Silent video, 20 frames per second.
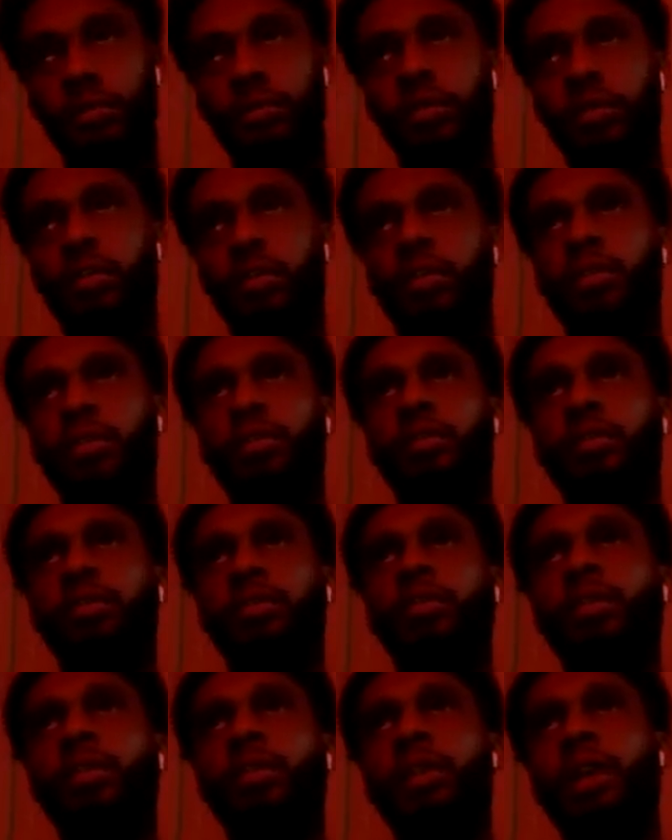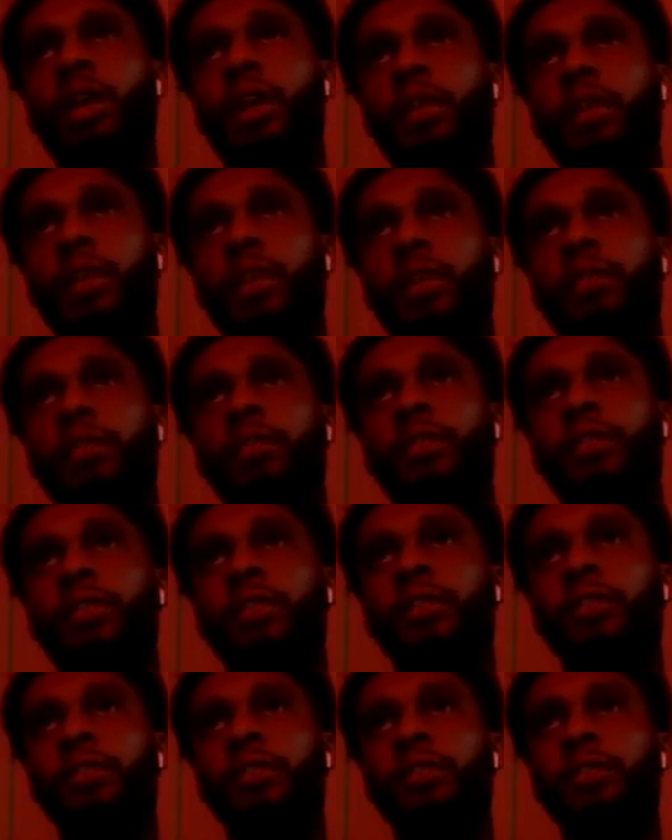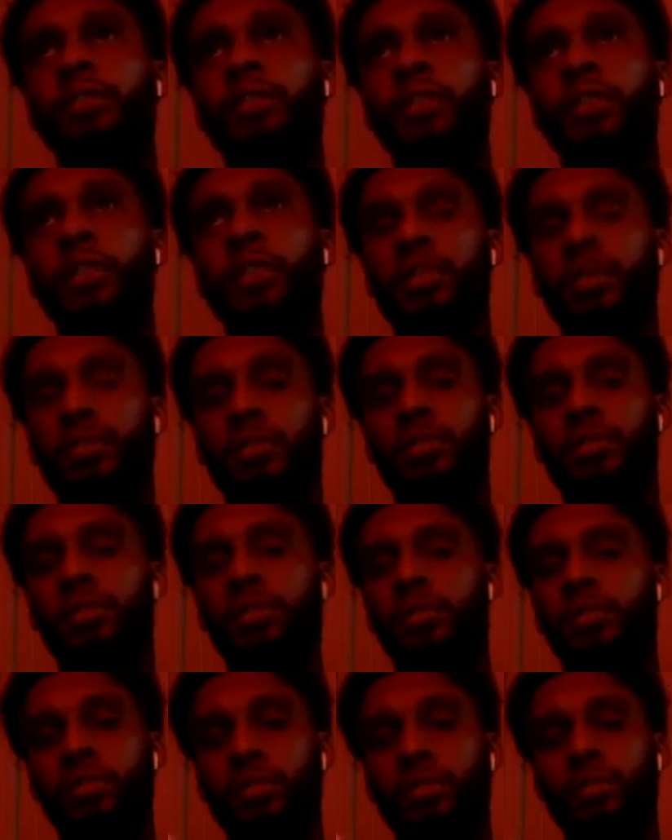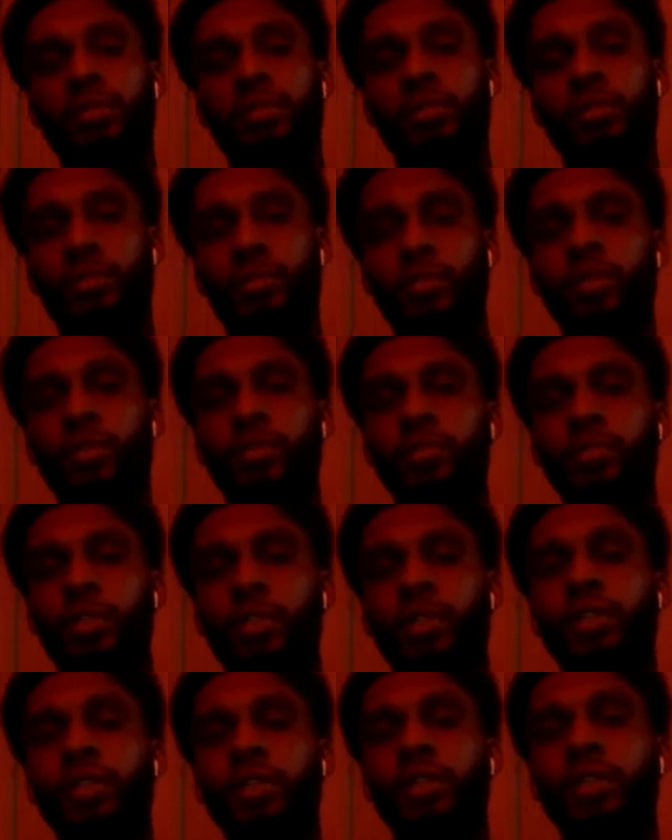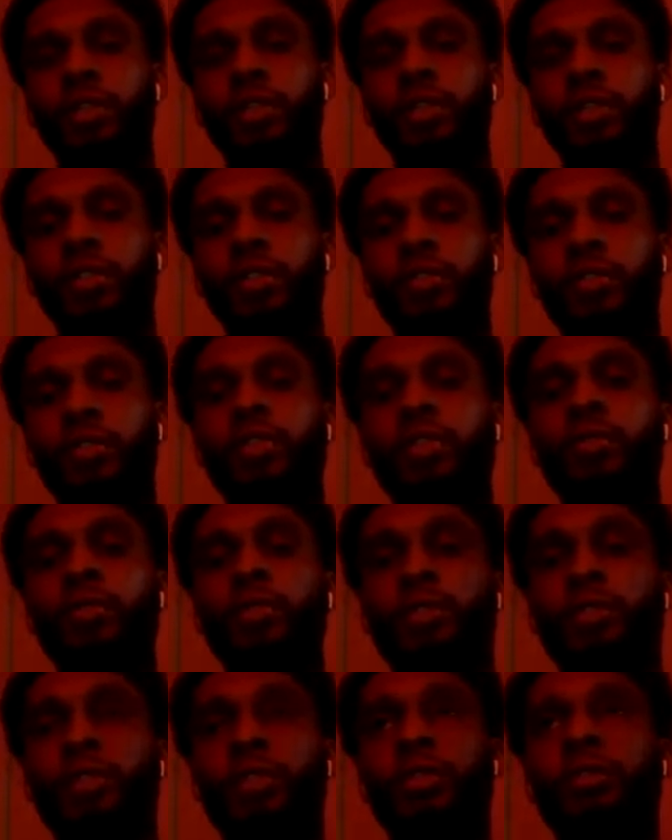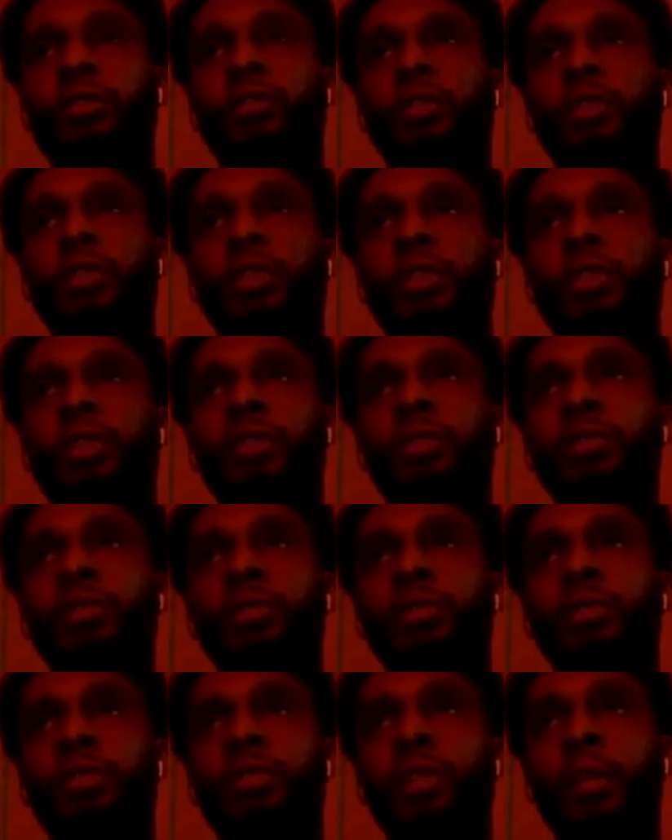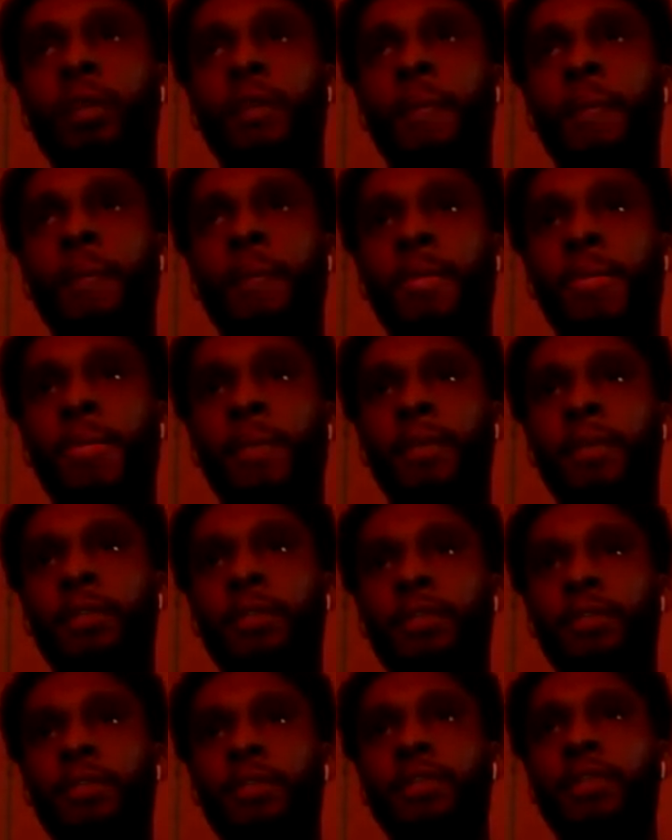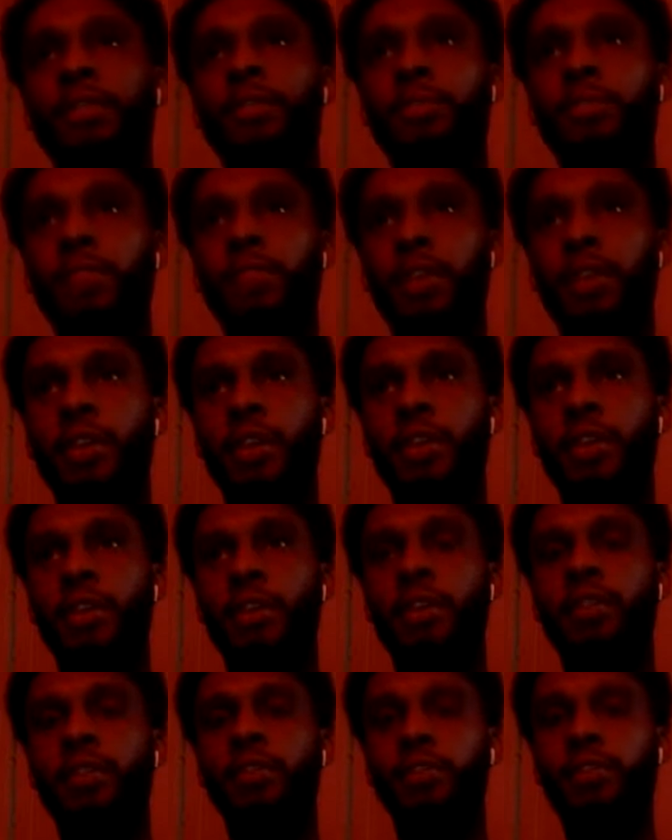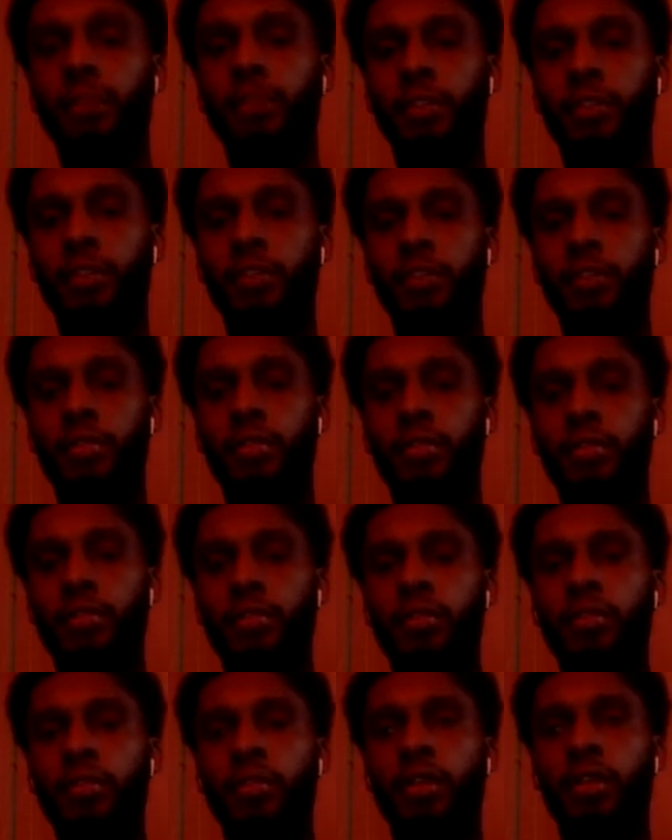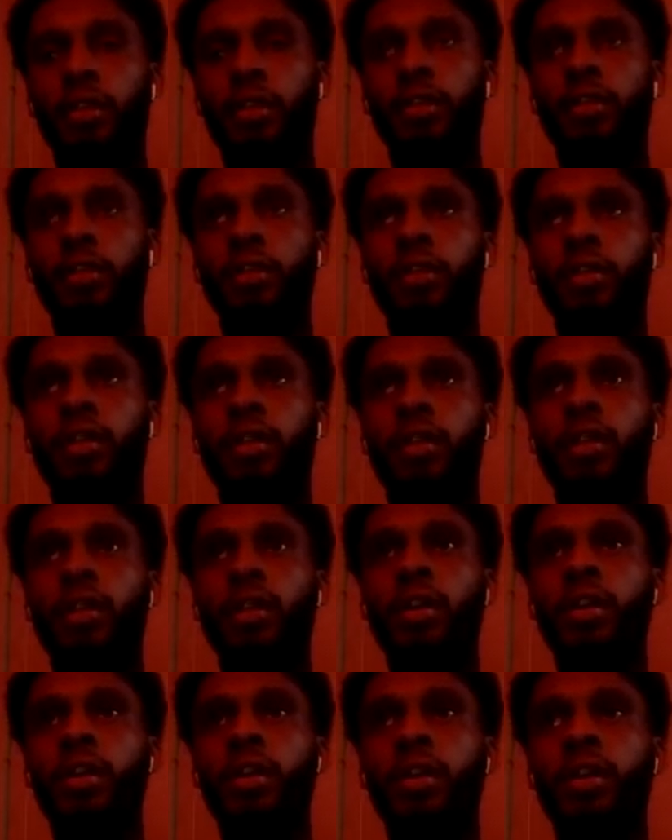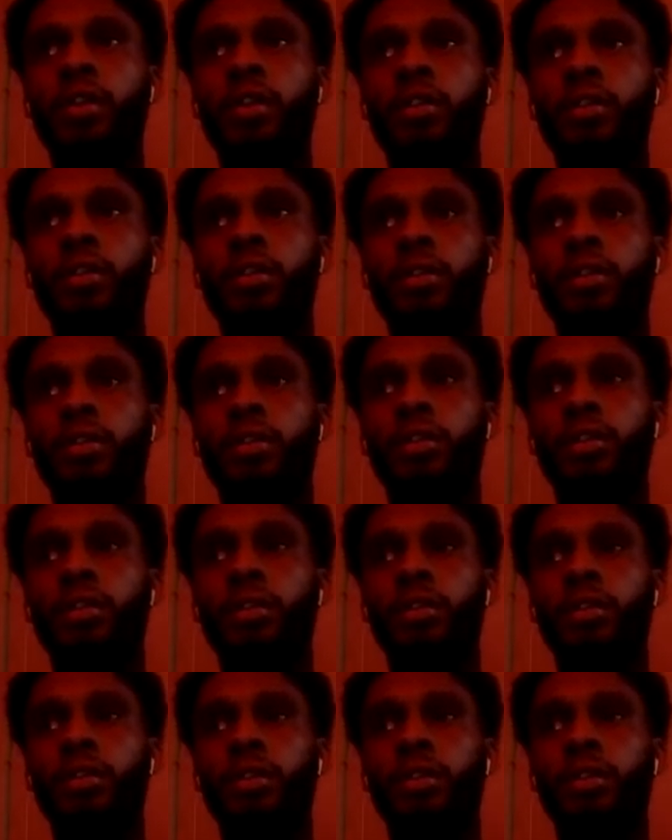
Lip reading: And then you look at how Rockefeller was a big click on the low once they grew their label. Cause Dipset had their own thing going. Like, yeah,